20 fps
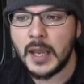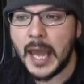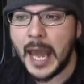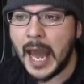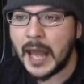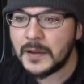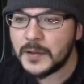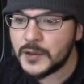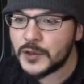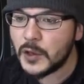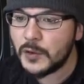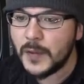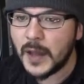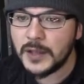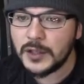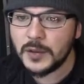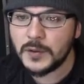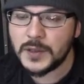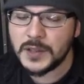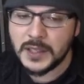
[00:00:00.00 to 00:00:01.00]
And so
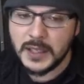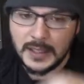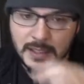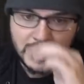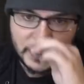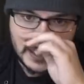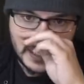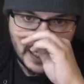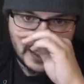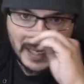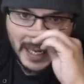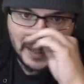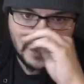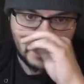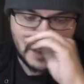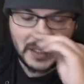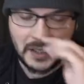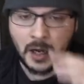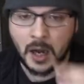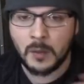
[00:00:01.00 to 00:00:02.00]
then you see CNN
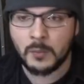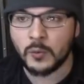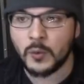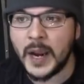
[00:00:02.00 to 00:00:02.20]
become